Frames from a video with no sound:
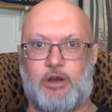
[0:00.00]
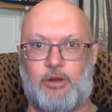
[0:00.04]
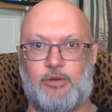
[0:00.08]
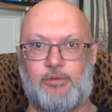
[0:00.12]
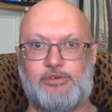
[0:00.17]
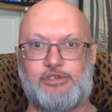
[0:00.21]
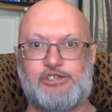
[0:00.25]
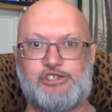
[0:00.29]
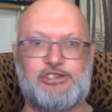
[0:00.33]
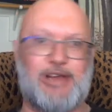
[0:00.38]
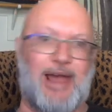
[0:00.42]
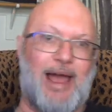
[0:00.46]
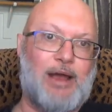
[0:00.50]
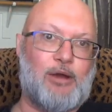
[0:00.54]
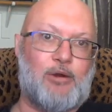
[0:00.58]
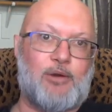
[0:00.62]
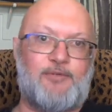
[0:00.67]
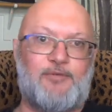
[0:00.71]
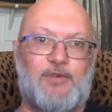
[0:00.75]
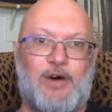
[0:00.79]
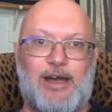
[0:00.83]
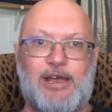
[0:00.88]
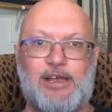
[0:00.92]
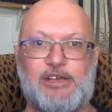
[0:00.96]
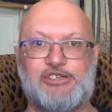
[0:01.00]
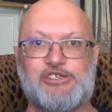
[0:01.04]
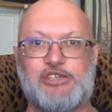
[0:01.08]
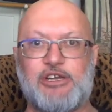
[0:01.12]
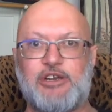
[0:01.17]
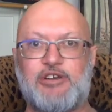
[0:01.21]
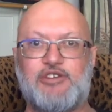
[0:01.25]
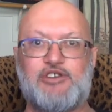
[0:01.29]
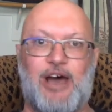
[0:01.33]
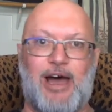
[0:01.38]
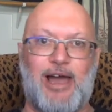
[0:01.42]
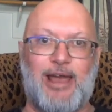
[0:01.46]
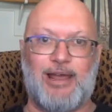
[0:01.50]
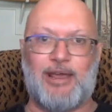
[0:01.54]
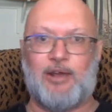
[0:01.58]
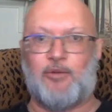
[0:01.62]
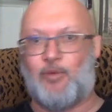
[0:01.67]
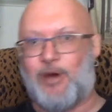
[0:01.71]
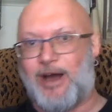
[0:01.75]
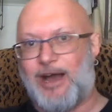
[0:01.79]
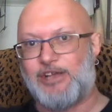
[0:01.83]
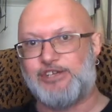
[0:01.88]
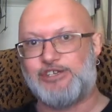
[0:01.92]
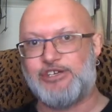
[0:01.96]
sacrifice and dying and
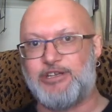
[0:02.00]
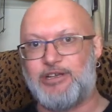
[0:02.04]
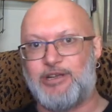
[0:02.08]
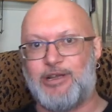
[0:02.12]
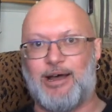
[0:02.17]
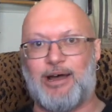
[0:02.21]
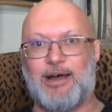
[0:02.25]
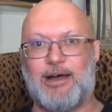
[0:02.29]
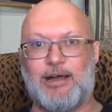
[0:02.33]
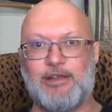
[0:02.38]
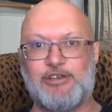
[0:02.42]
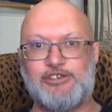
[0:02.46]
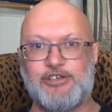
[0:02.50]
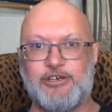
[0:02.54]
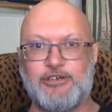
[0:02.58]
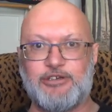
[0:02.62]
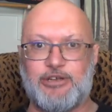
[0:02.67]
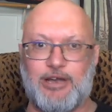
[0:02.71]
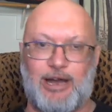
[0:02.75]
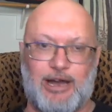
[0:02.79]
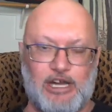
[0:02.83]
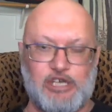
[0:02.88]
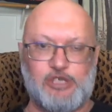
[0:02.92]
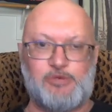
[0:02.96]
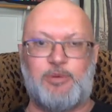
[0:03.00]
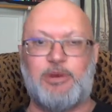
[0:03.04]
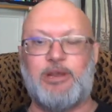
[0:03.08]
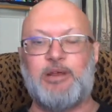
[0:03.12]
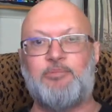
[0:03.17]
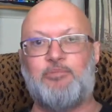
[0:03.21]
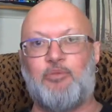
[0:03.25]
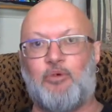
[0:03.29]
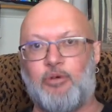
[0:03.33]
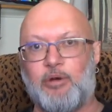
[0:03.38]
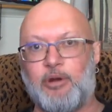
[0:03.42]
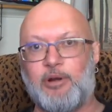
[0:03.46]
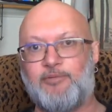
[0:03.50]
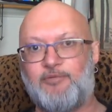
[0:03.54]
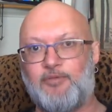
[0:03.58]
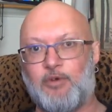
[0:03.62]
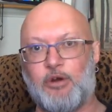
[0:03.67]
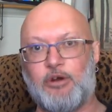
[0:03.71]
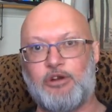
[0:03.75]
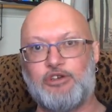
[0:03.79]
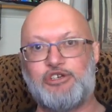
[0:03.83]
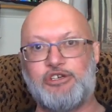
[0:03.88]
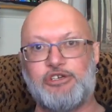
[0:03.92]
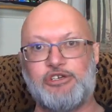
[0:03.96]
rising gods, and gods being born of
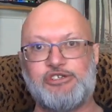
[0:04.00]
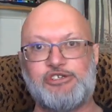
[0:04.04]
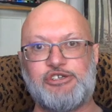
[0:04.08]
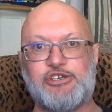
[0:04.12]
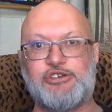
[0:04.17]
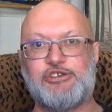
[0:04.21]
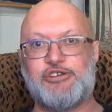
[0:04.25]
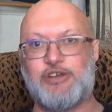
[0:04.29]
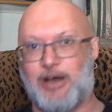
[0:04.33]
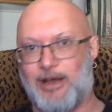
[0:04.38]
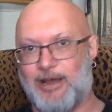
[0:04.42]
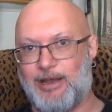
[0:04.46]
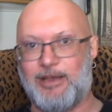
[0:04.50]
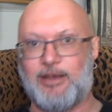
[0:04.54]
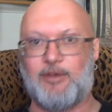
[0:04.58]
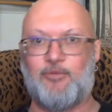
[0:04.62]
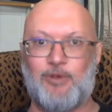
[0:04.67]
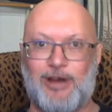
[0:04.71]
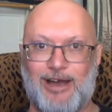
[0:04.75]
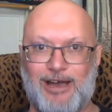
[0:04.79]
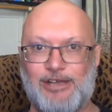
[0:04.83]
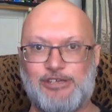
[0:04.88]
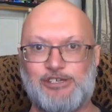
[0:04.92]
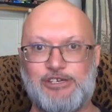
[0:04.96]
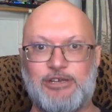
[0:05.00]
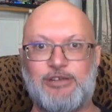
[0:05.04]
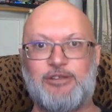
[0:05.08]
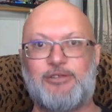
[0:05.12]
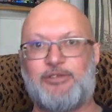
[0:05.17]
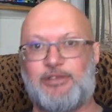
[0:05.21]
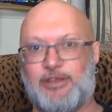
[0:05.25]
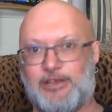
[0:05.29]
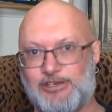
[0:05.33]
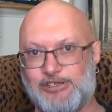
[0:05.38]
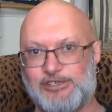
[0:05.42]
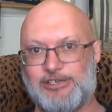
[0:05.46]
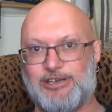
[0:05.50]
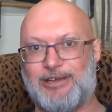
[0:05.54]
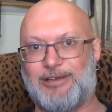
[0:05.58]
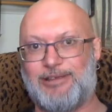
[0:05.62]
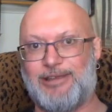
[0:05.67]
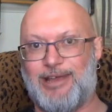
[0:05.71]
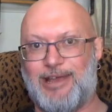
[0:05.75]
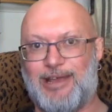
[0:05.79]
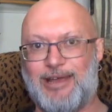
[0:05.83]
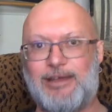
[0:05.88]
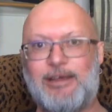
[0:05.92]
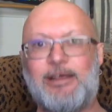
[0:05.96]
virgins and dying and rising, things like
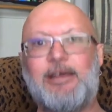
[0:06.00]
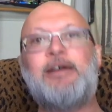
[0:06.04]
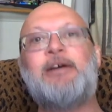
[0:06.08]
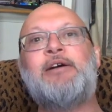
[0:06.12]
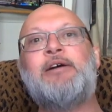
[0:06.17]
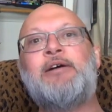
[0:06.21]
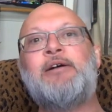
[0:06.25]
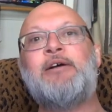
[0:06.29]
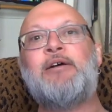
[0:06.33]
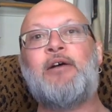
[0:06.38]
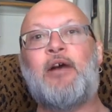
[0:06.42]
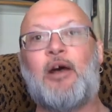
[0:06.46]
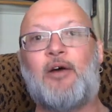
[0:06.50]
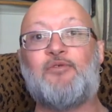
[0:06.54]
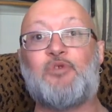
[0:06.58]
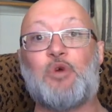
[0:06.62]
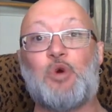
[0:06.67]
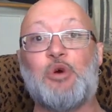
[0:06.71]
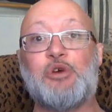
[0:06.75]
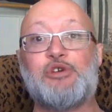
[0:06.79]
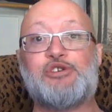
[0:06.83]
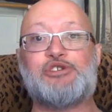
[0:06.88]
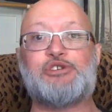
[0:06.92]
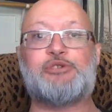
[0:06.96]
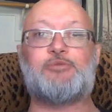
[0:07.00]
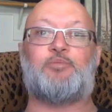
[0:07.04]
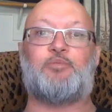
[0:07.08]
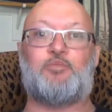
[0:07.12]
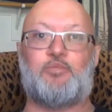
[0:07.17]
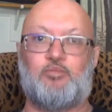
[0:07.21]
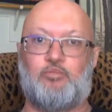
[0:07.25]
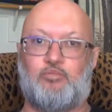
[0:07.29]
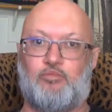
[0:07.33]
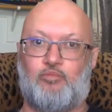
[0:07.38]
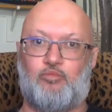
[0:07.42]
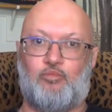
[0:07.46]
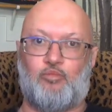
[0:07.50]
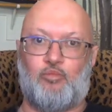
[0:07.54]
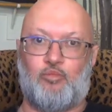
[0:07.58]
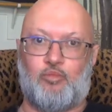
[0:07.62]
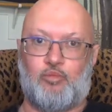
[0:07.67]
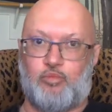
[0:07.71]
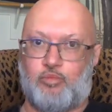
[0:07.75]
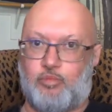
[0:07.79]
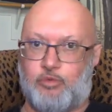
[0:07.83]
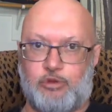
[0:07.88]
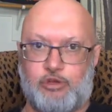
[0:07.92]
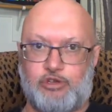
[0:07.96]
that. Of course,
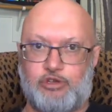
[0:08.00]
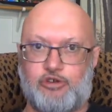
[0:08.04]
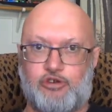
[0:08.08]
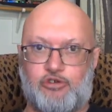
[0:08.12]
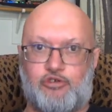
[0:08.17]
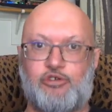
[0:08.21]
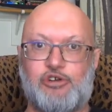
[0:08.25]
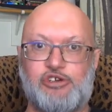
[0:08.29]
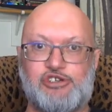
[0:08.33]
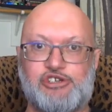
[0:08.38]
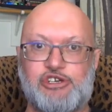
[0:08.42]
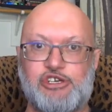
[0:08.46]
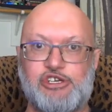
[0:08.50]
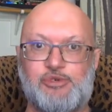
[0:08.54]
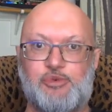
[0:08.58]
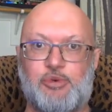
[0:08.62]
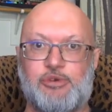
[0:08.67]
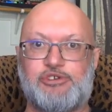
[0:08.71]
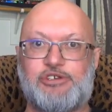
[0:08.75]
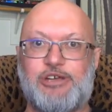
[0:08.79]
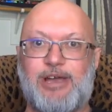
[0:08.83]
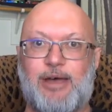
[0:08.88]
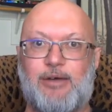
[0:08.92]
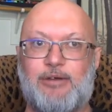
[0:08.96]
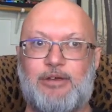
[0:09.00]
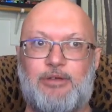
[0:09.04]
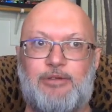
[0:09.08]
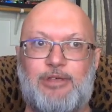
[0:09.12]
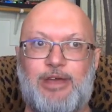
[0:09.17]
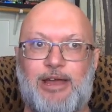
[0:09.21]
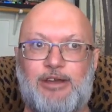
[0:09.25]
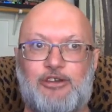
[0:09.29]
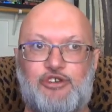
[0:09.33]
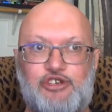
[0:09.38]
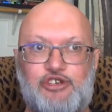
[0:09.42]
Christians will tell you that